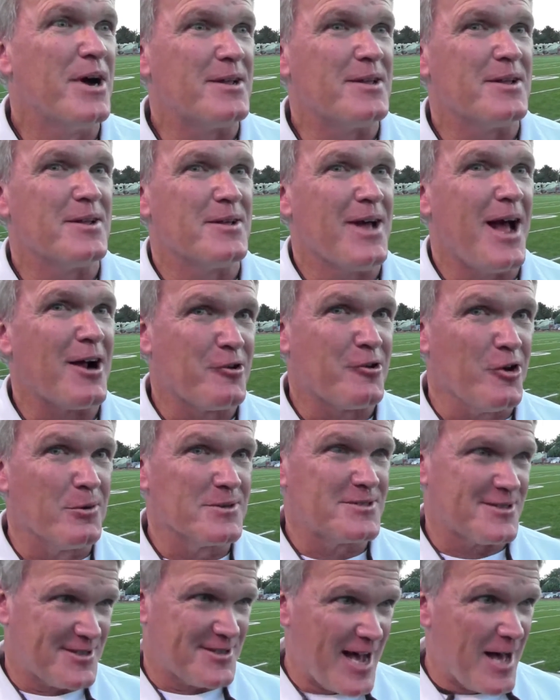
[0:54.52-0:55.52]
But our goal
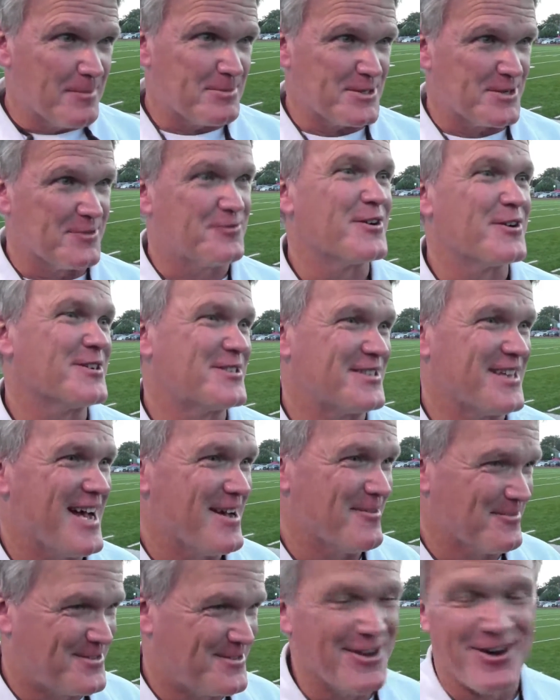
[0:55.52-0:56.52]
was to accomplish it the first
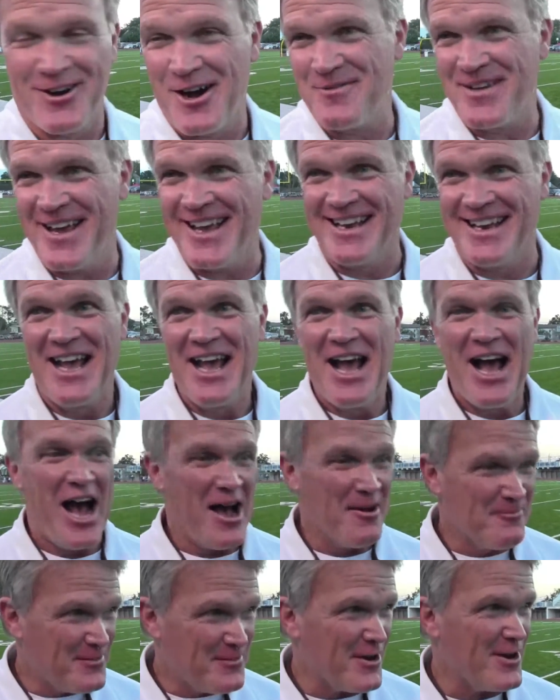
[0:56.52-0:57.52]
time. Yeah. So, I mean,
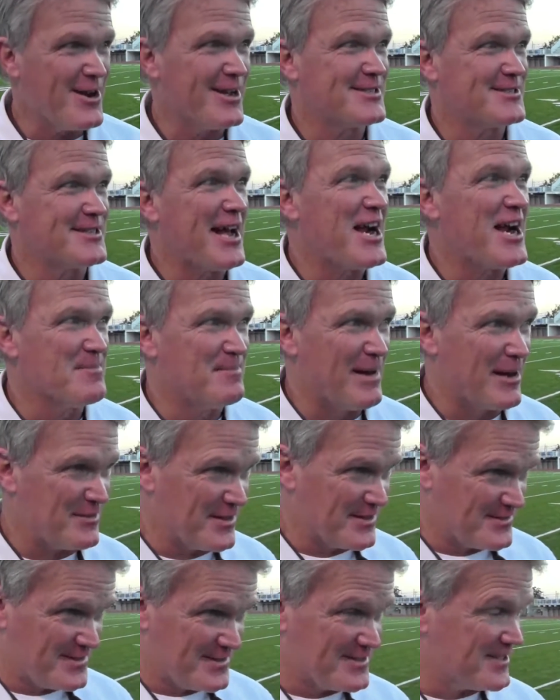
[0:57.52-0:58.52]
I'm very excited
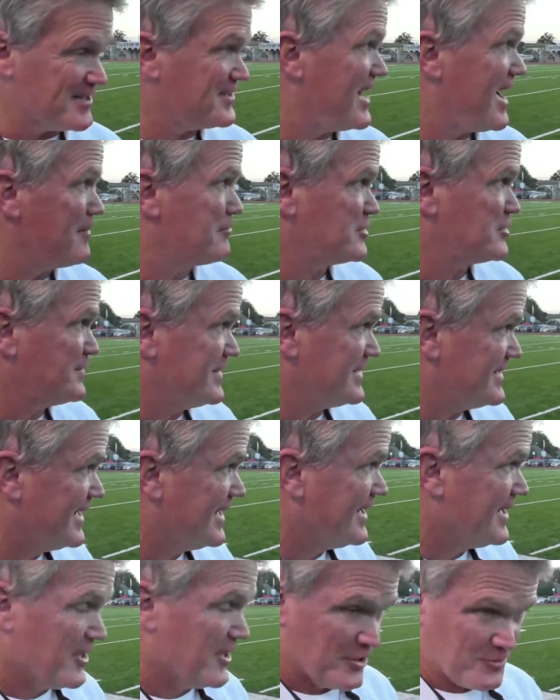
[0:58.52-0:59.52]
about this accomplishment
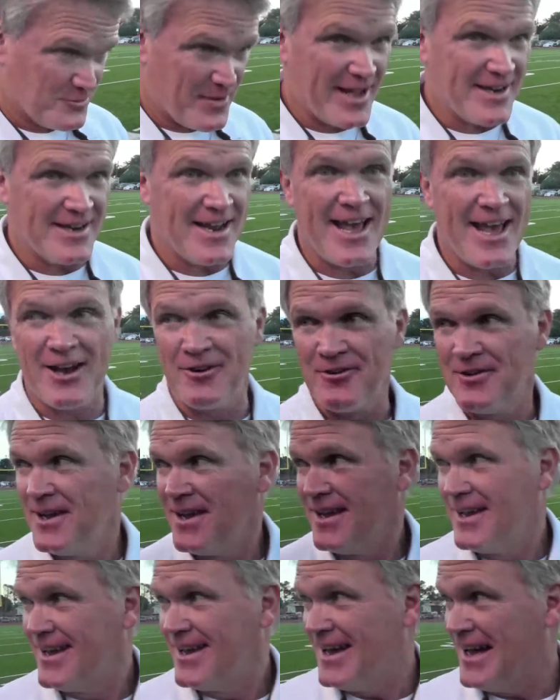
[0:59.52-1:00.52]
right now.
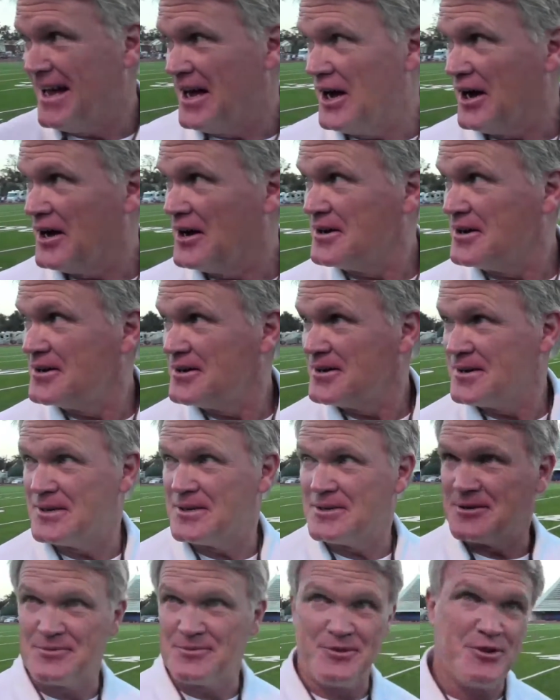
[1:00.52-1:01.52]

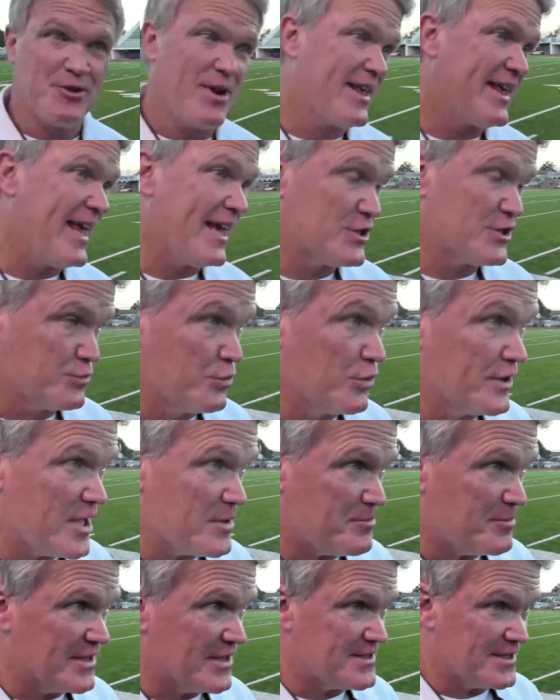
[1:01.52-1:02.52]
You know, I guess we'll
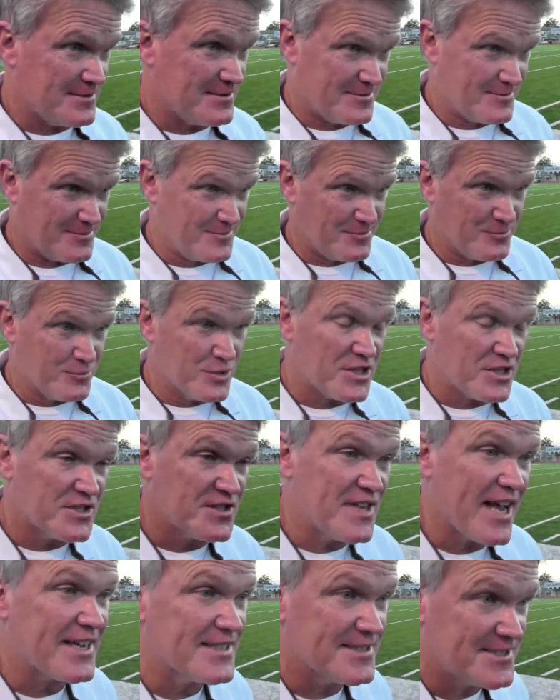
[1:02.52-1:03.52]
get busy with the
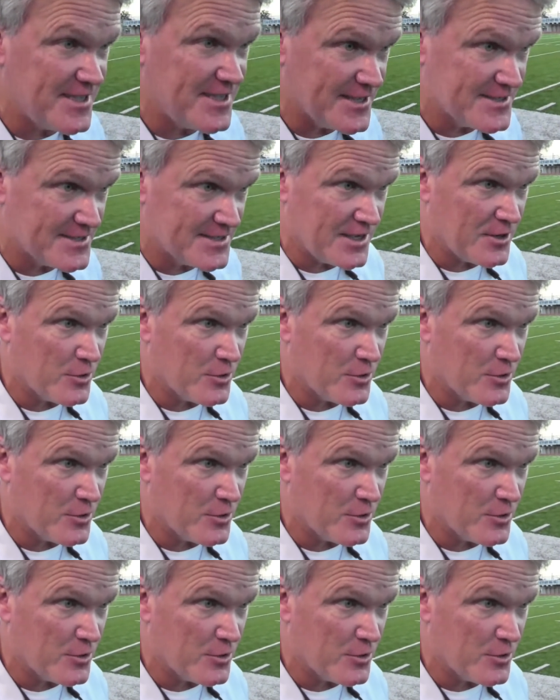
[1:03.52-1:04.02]
second season